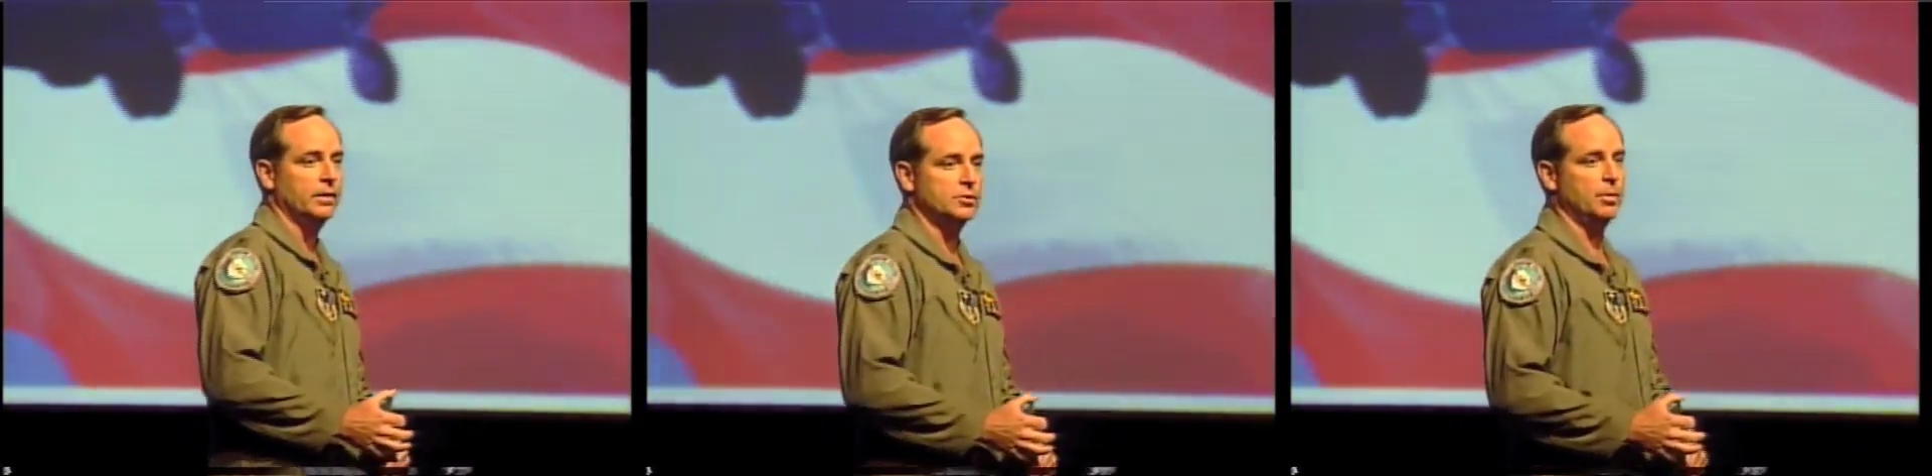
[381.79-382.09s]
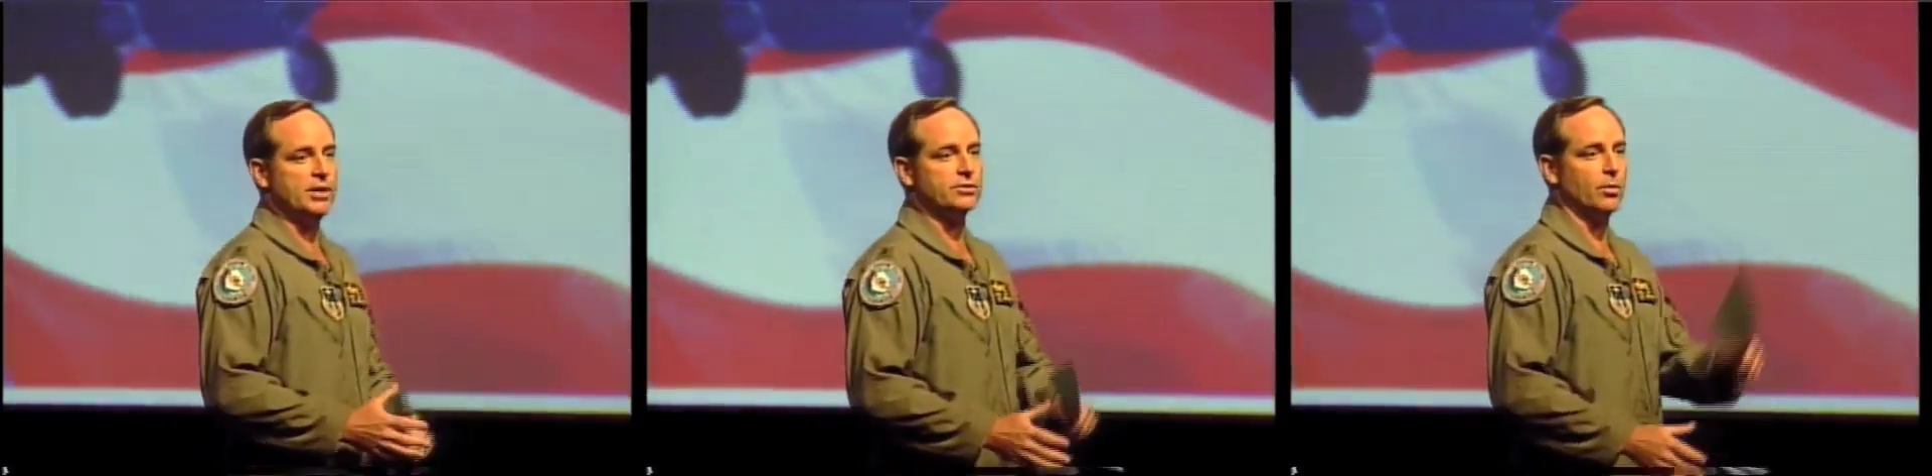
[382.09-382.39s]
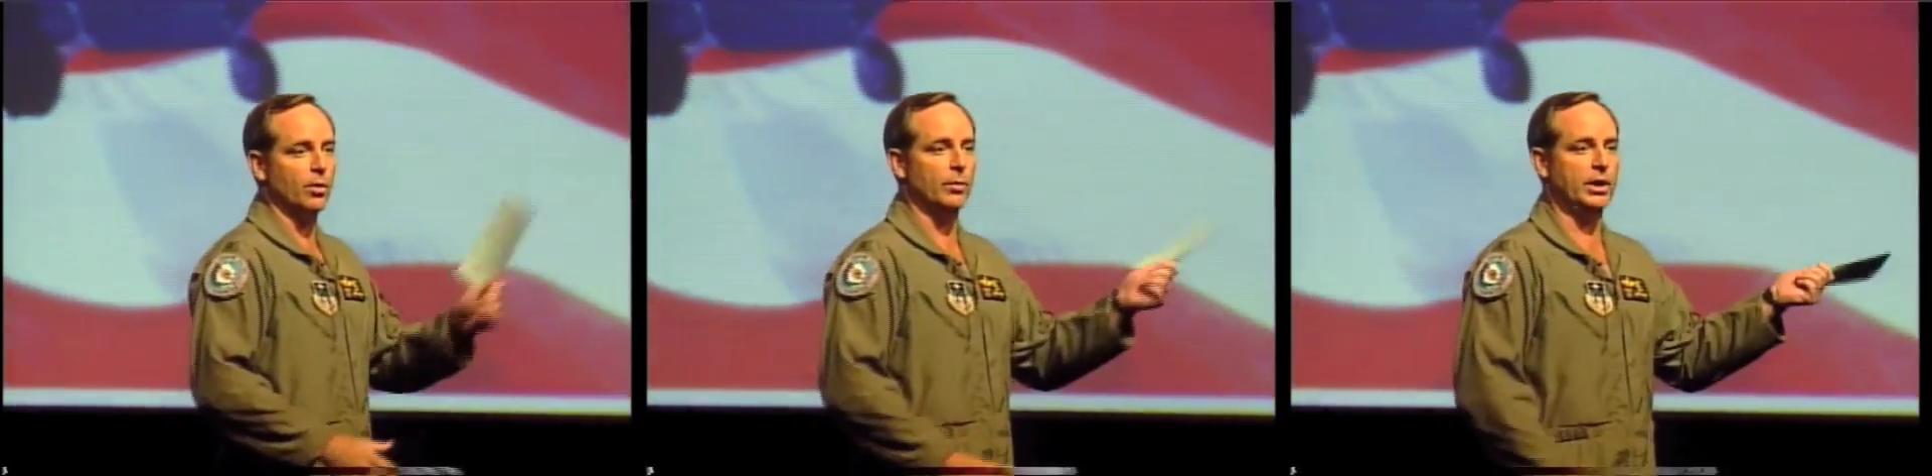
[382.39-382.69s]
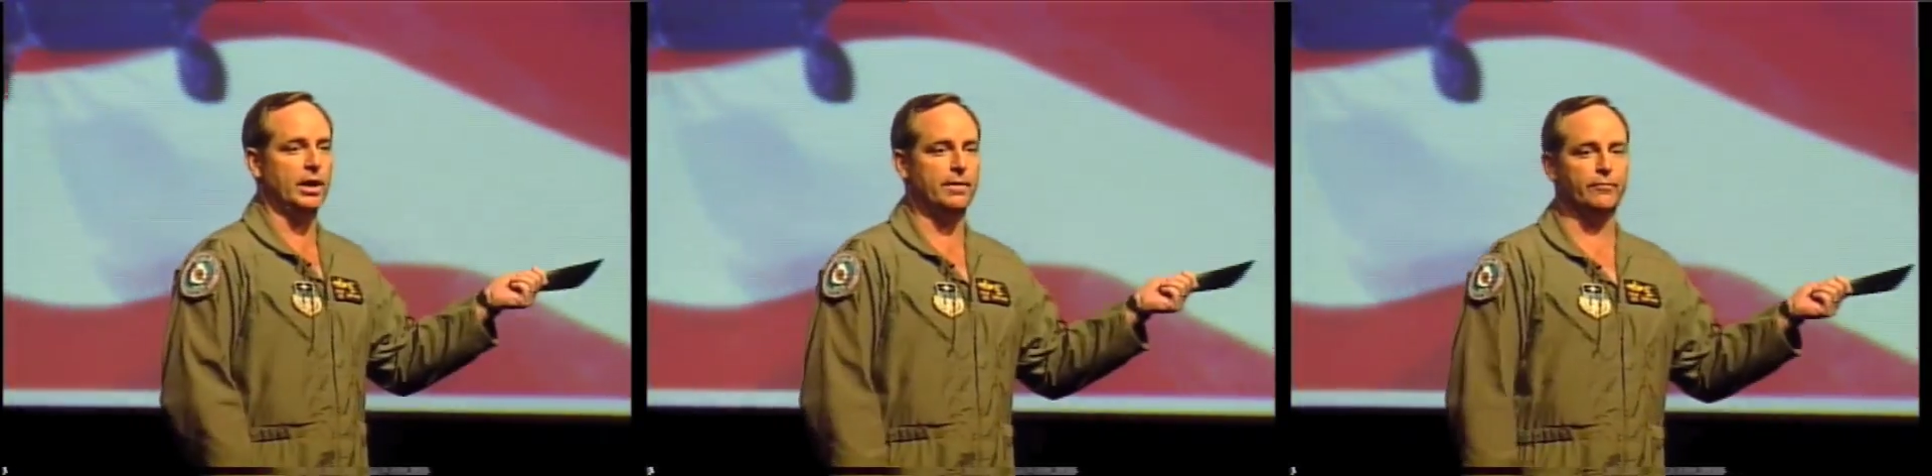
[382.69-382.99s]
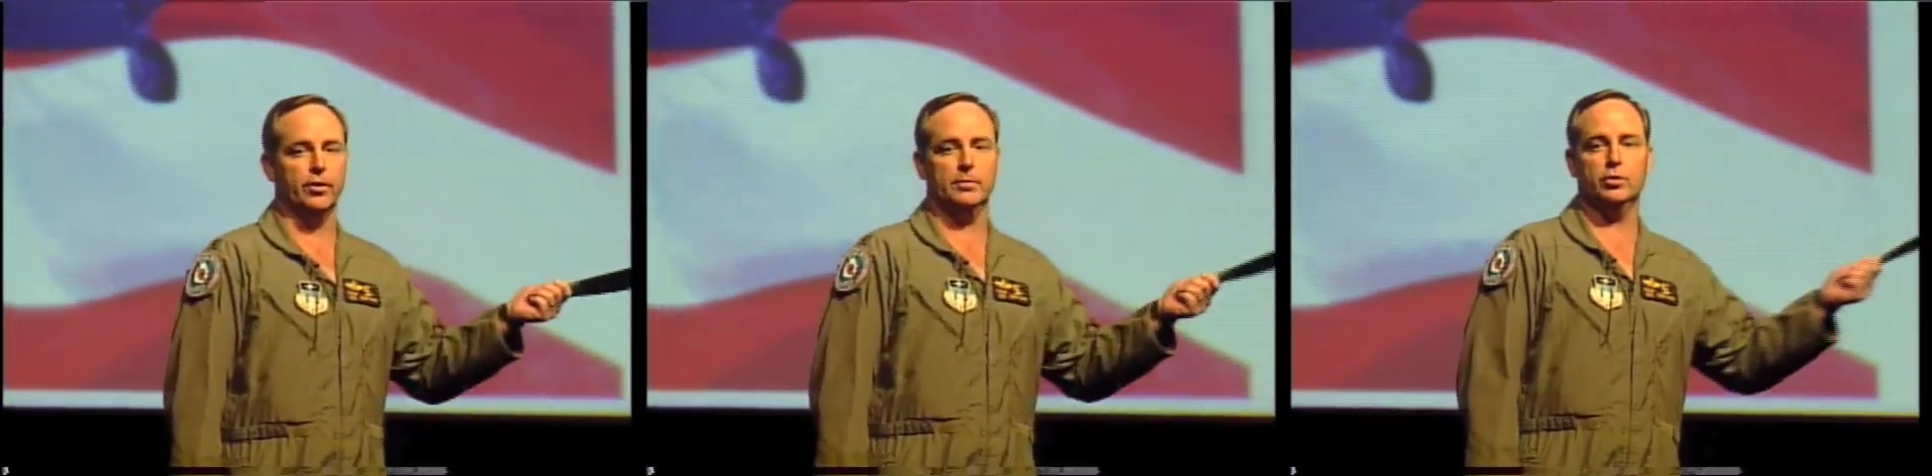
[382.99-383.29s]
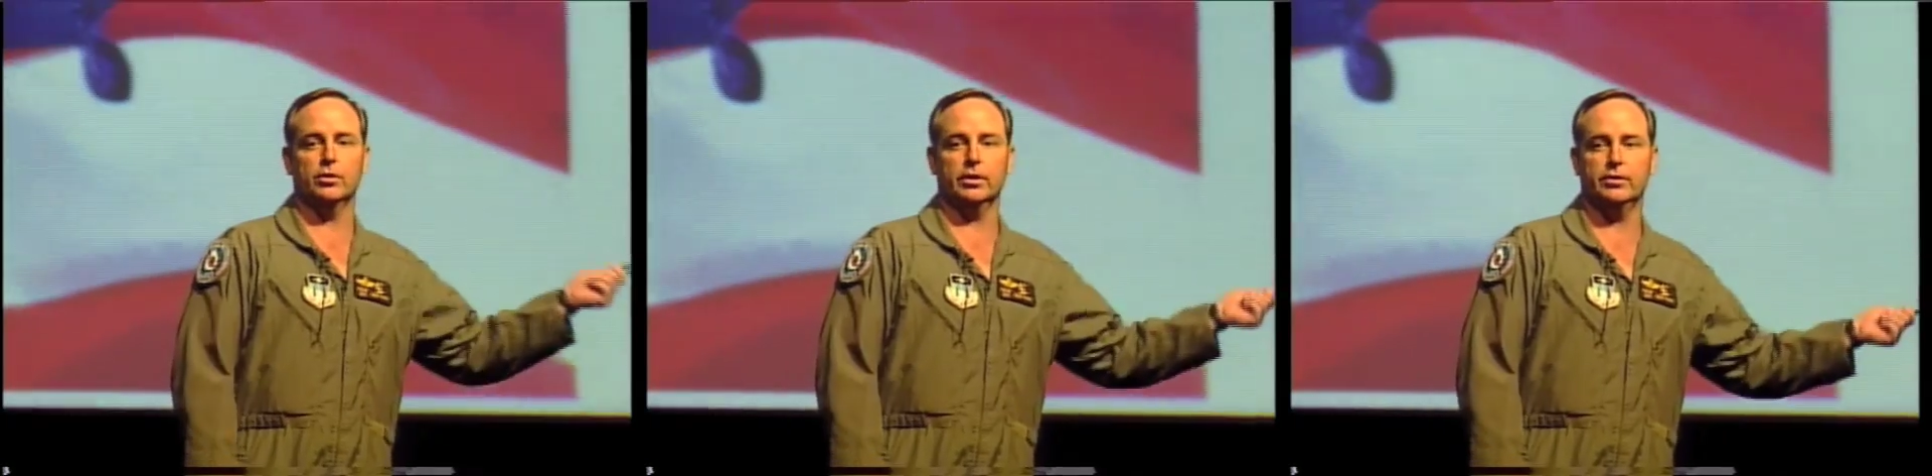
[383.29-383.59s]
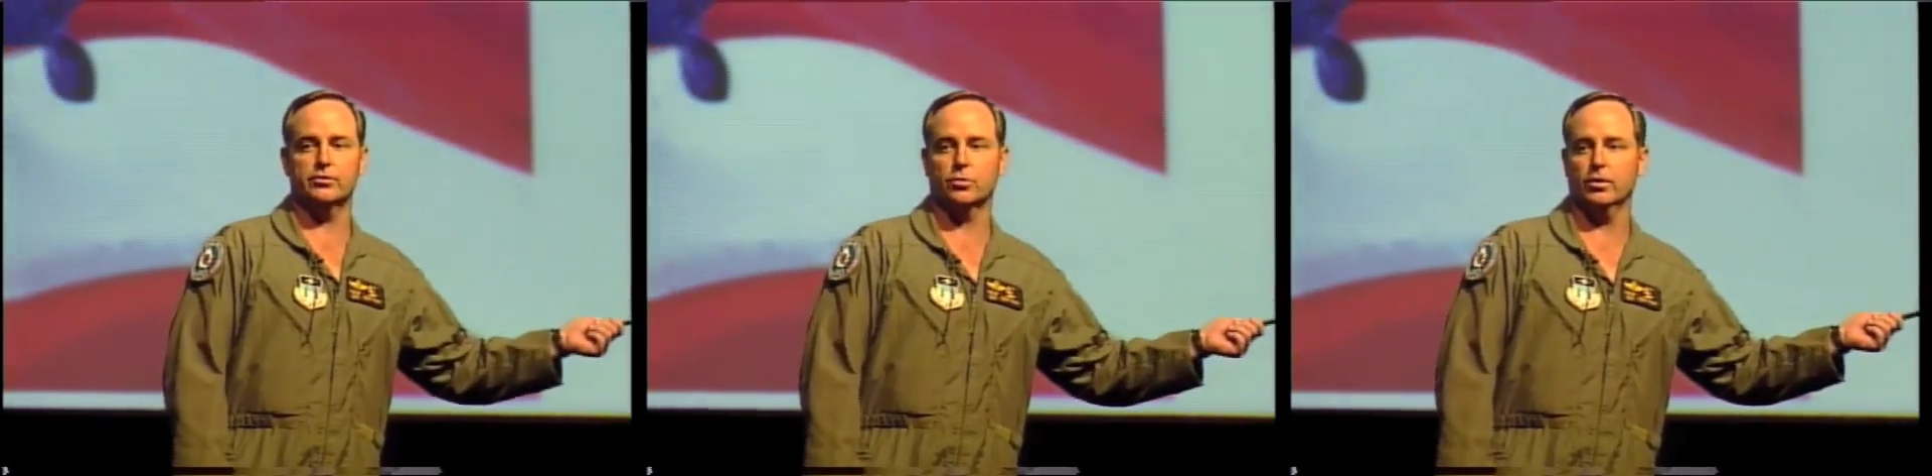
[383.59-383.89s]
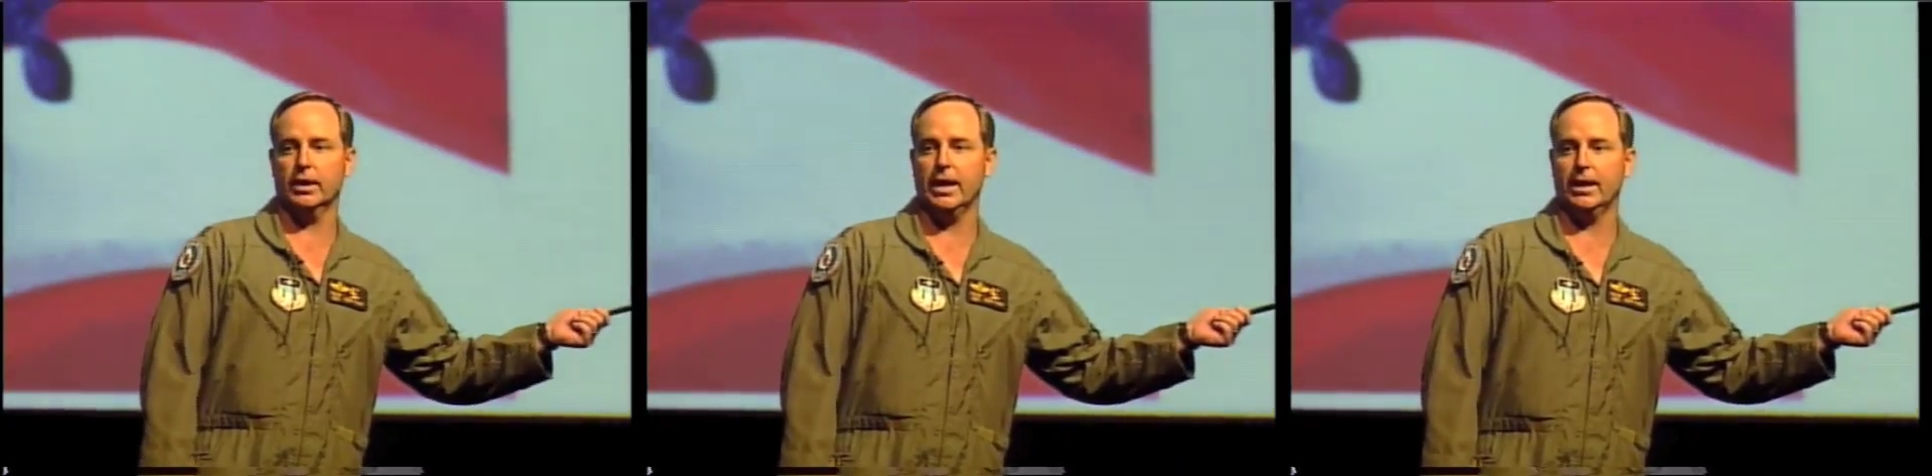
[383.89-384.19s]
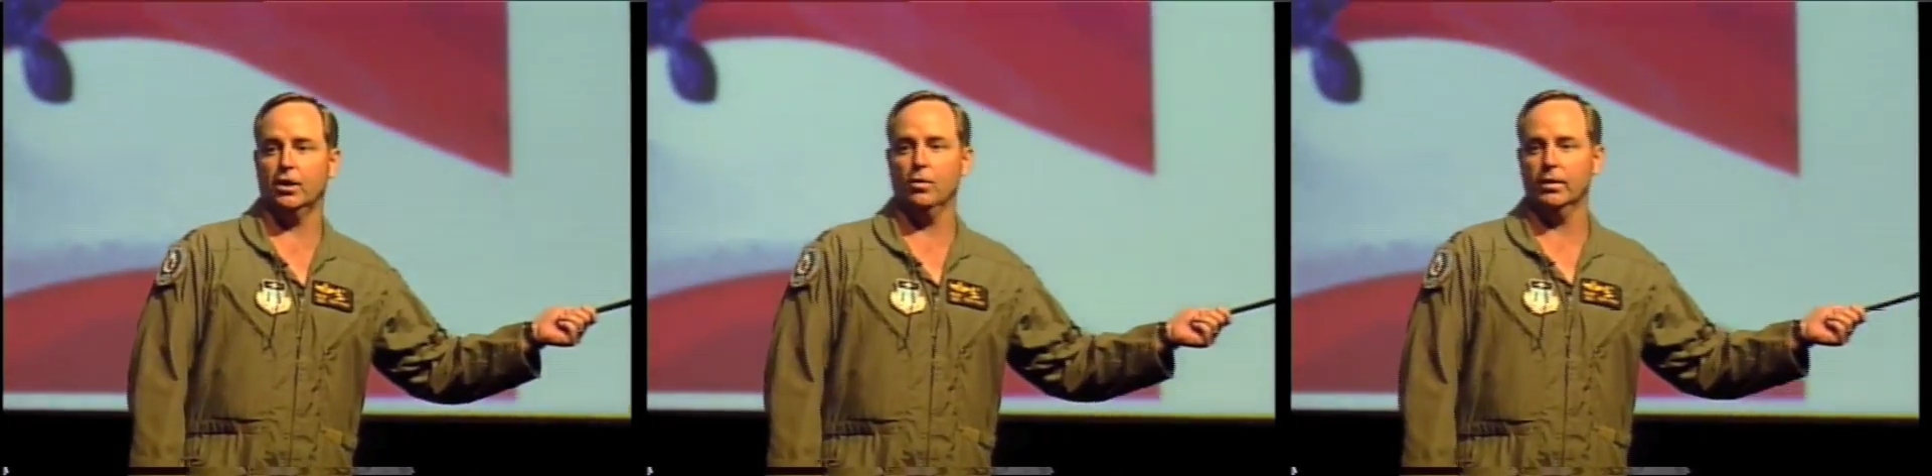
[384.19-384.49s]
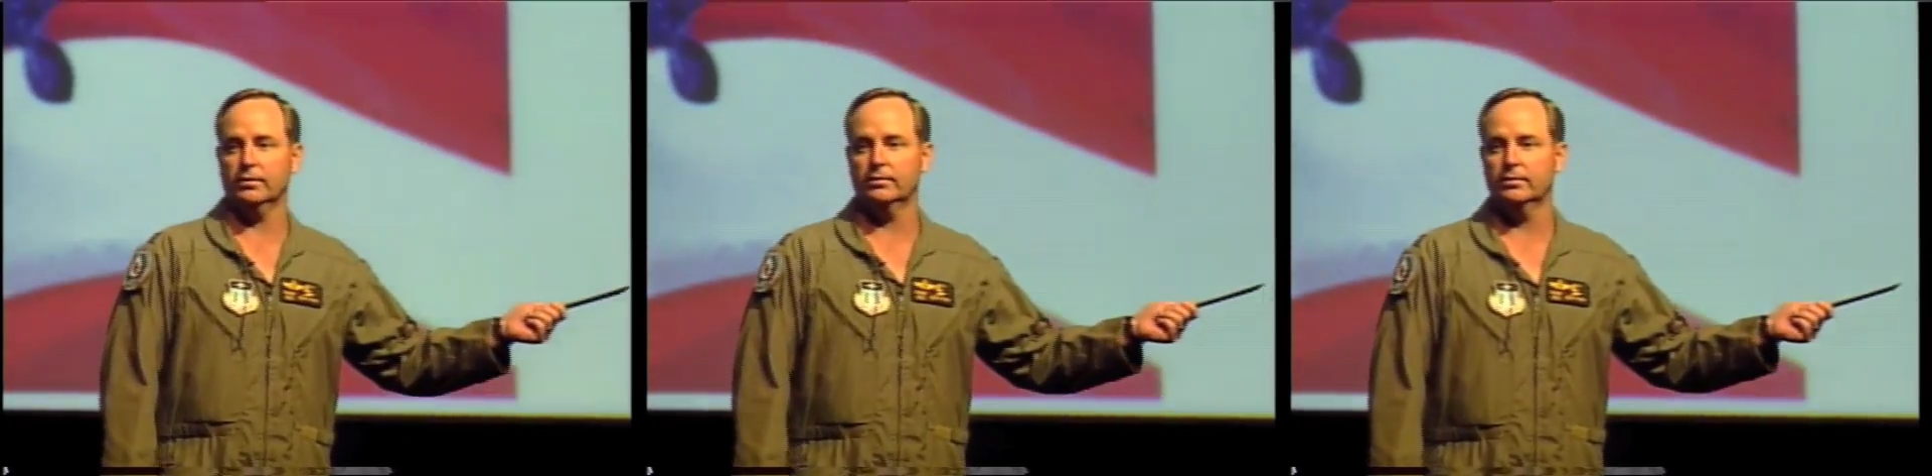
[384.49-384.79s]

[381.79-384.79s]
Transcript: is based on where we came from and who the leaders were that got it going.